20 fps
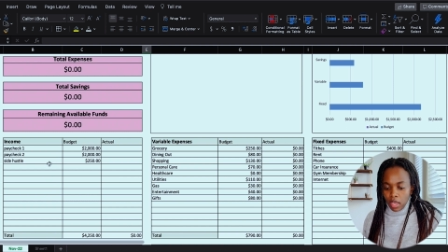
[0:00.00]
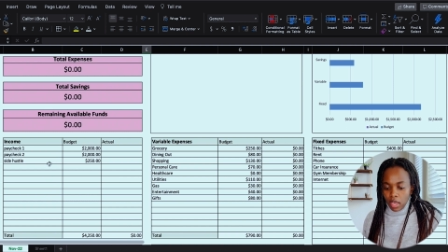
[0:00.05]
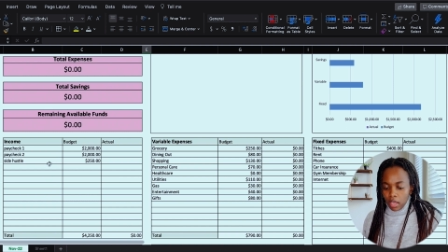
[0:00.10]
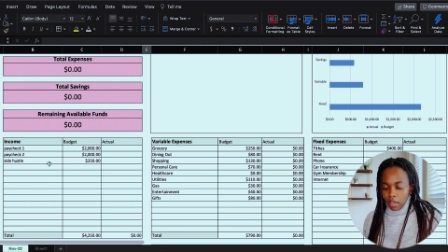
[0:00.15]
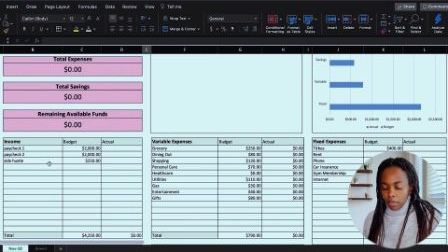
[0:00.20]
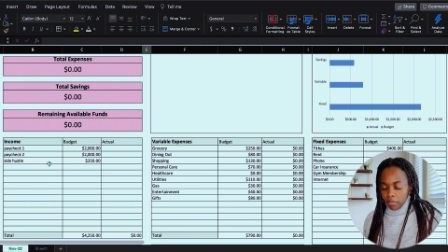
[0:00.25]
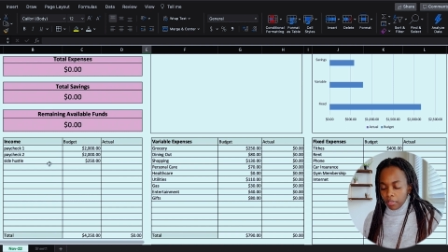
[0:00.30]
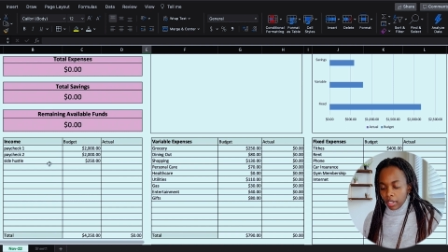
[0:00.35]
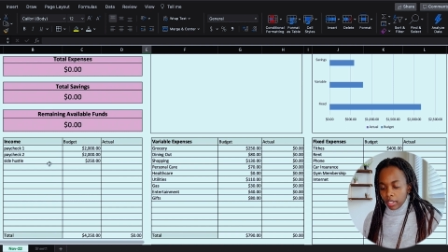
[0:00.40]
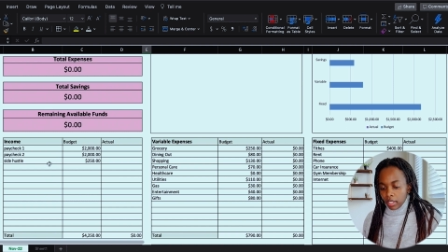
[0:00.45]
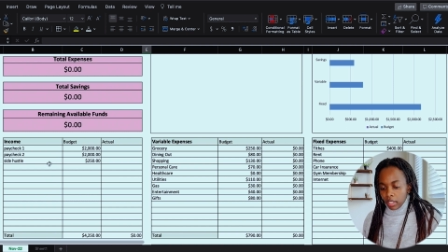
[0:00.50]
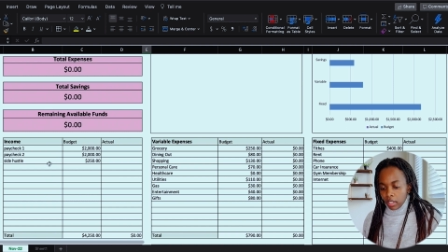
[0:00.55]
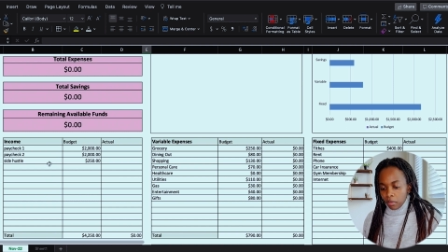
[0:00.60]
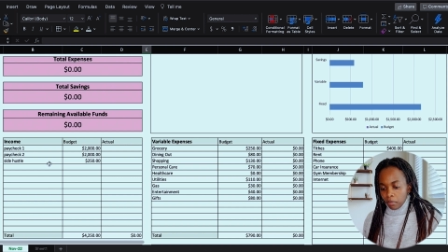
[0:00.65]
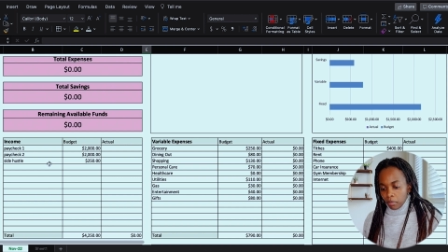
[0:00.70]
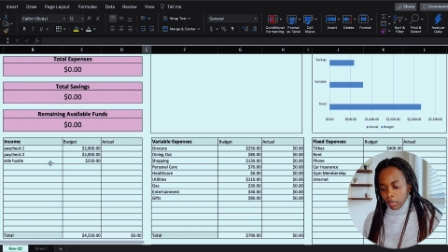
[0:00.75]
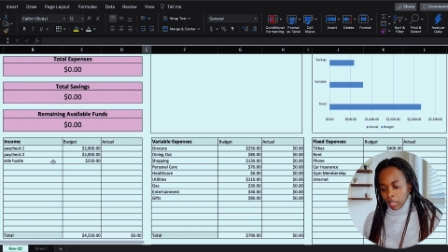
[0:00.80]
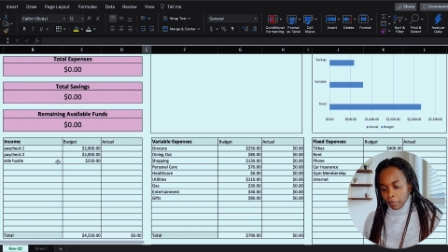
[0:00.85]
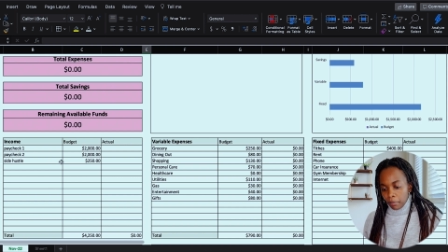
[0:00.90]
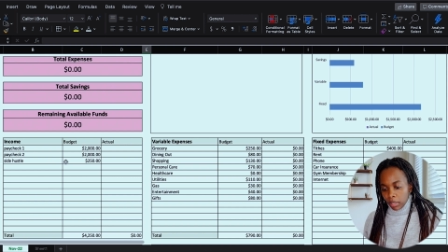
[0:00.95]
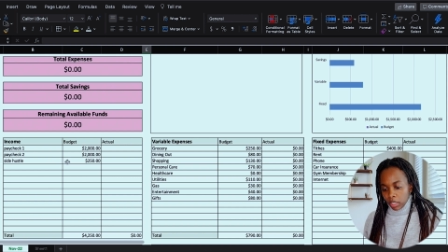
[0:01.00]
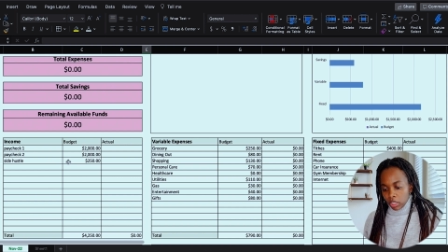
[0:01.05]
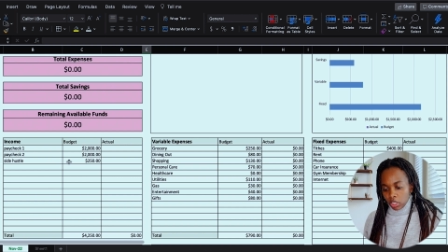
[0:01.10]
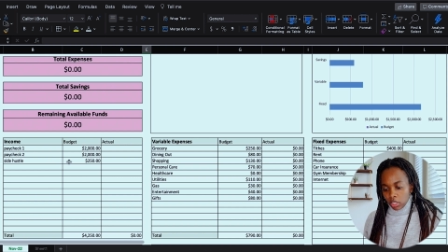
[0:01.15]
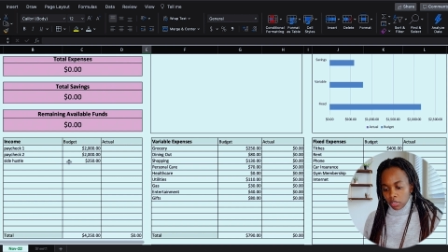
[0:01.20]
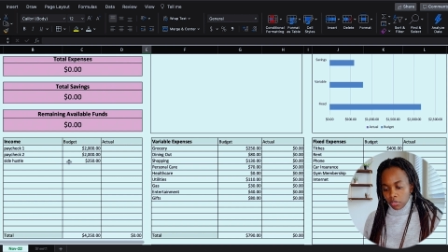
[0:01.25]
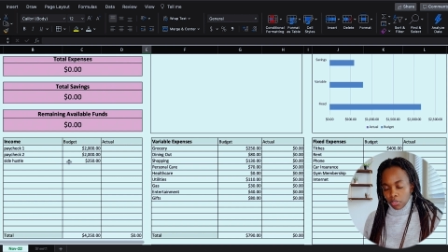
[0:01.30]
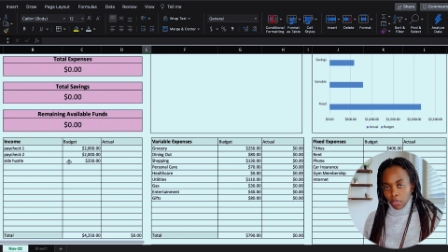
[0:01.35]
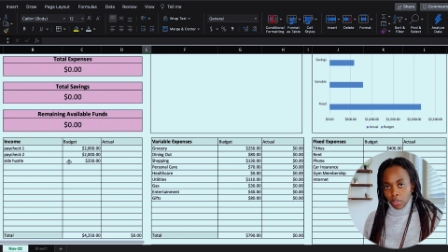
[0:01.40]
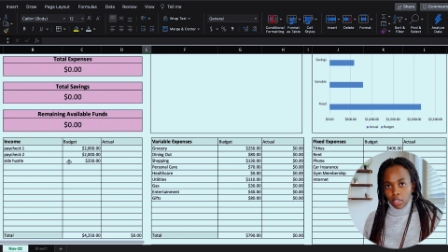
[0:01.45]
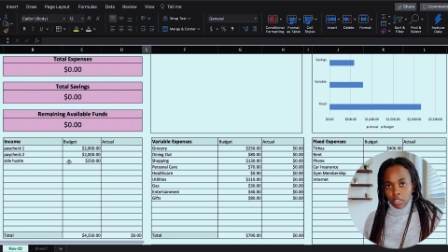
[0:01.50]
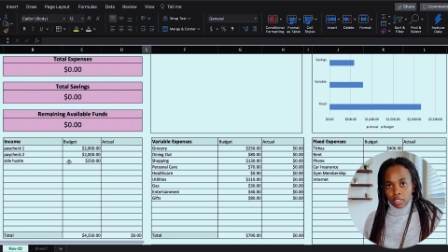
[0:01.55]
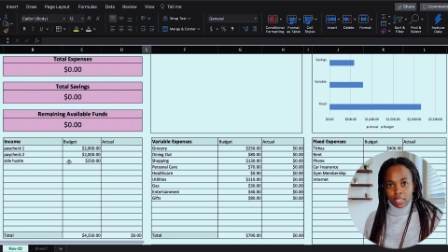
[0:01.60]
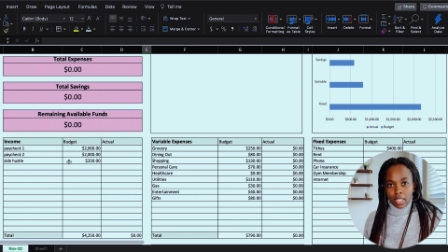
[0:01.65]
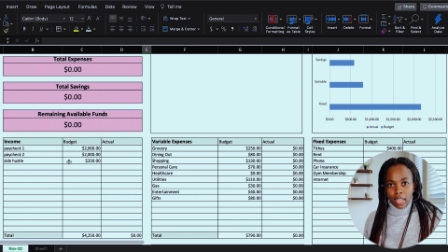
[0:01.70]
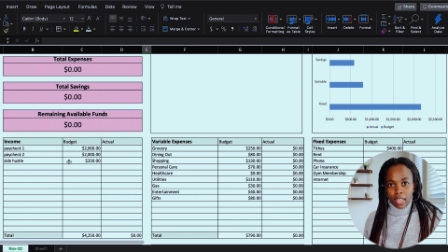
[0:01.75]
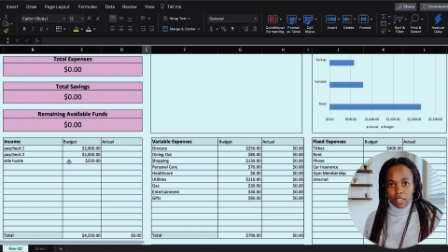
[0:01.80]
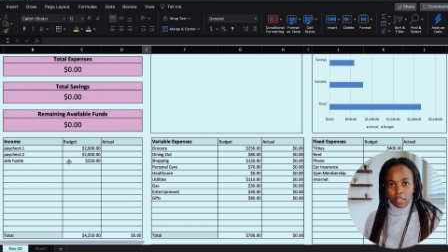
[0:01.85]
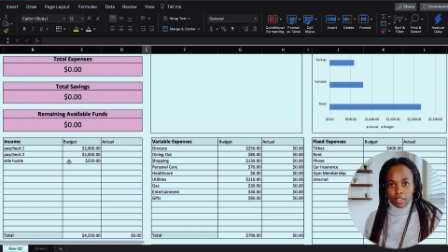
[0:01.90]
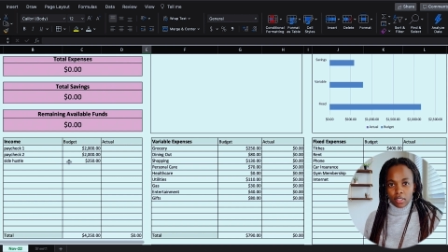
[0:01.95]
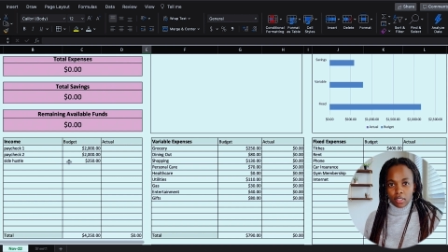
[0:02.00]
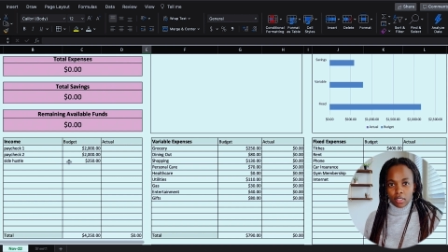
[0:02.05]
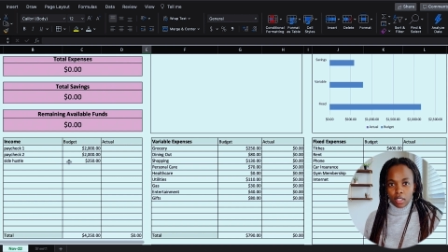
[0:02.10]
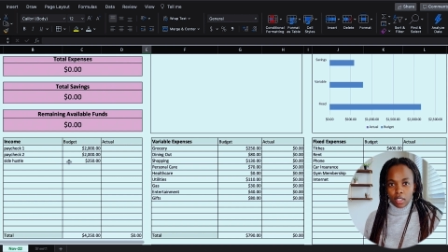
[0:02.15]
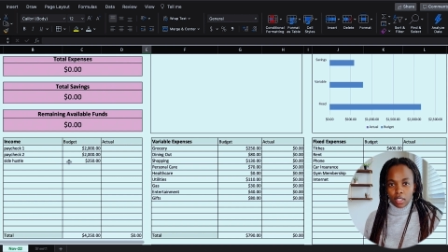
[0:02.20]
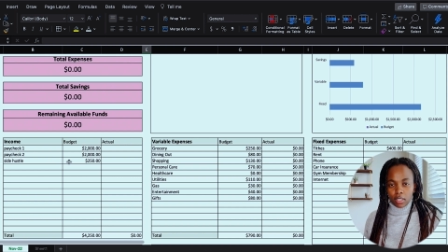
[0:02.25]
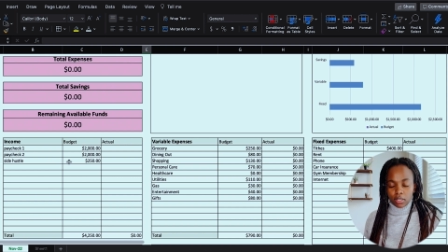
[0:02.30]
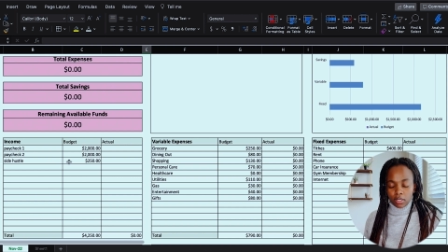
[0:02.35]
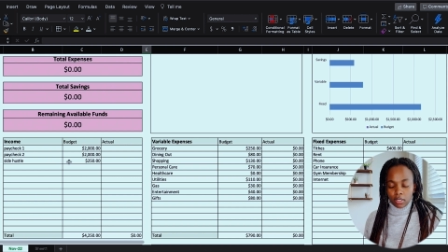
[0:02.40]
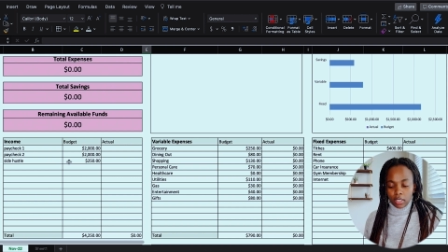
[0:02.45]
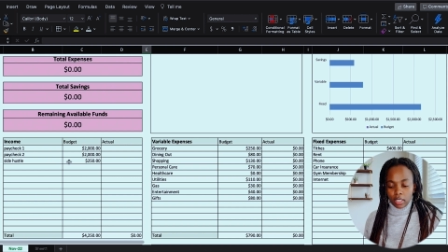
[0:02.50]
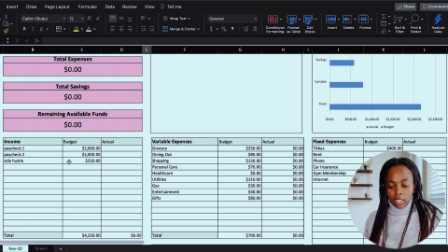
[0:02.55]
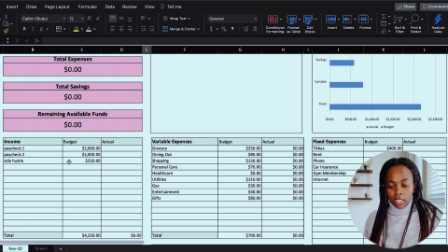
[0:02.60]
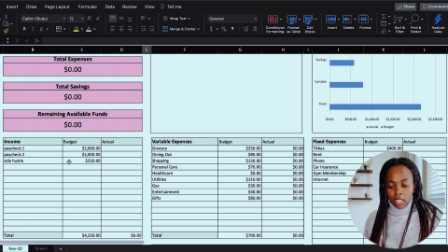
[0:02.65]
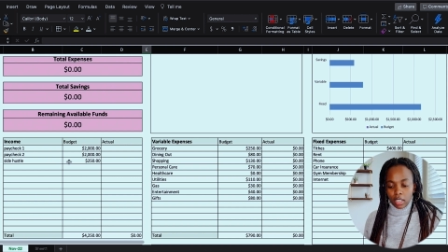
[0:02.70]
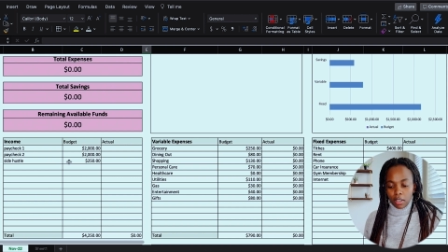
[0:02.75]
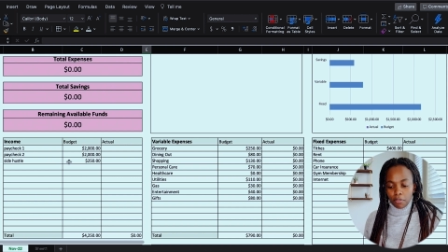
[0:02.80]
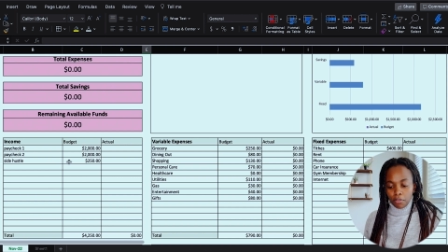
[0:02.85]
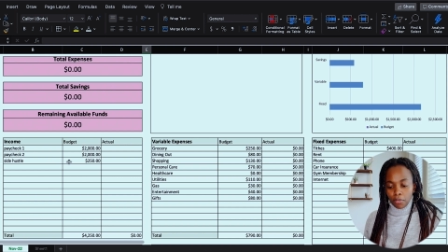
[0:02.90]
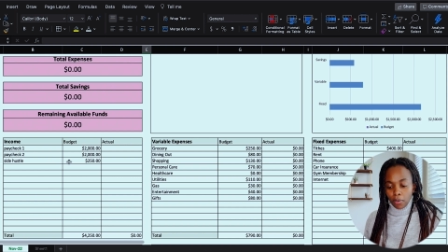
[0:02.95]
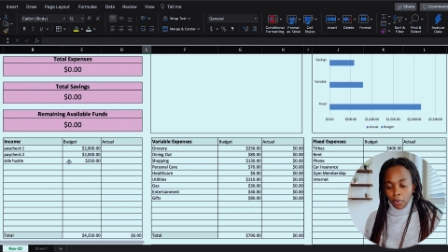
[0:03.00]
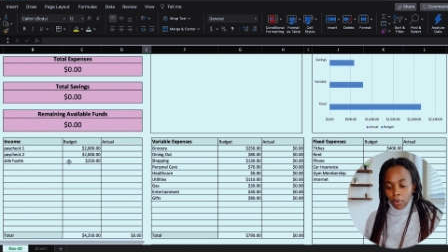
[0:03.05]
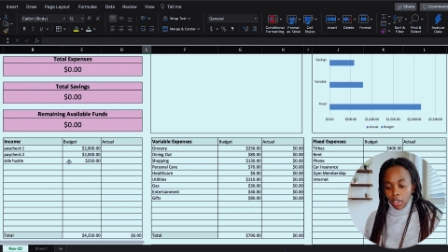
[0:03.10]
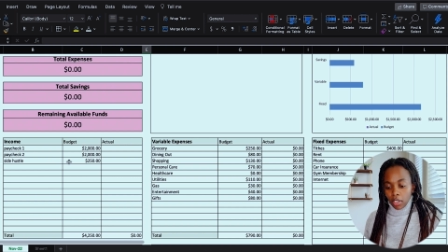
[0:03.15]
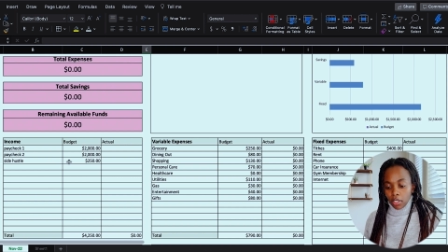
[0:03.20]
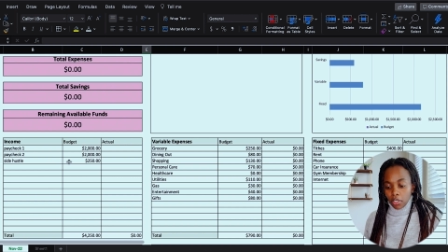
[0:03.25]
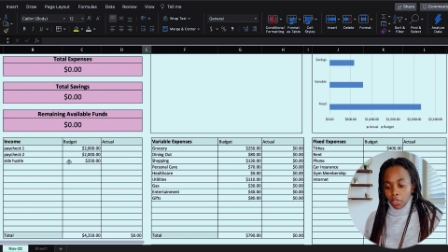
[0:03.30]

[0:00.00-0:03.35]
And right now my budget for side hustle income for